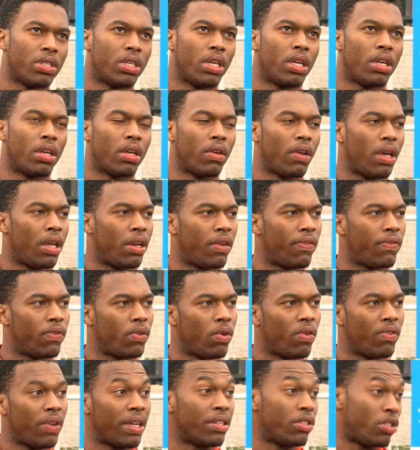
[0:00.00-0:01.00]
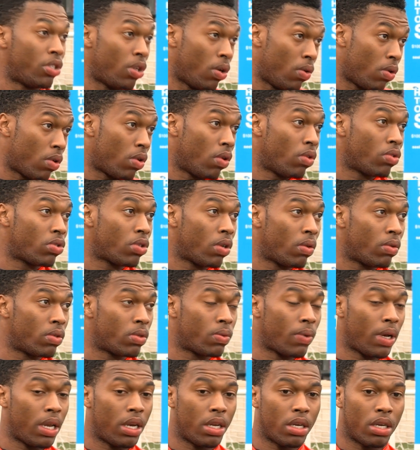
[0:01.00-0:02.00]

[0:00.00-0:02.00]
and a few, and Stoke also as well.